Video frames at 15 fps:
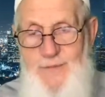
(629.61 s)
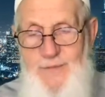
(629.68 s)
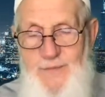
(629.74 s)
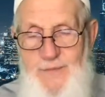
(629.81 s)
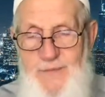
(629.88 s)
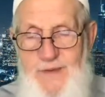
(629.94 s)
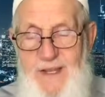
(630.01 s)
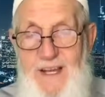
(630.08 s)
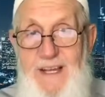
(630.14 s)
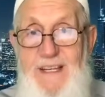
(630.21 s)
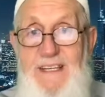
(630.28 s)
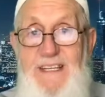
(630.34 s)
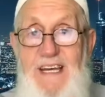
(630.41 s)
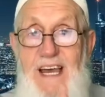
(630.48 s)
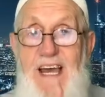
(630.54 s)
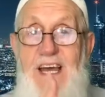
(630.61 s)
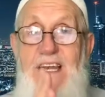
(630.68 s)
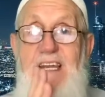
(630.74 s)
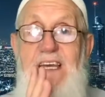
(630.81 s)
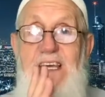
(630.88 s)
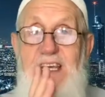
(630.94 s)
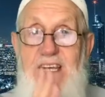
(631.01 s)
10
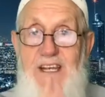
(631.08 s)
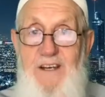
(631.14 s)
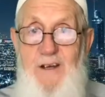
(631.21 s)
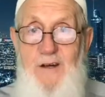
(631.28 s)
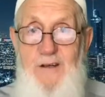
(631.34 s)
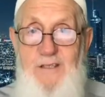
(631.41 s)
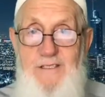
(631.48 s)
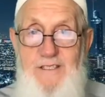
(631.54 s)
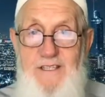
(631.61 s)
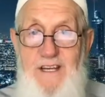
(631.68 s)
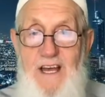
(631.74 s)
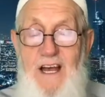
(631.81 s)
years. So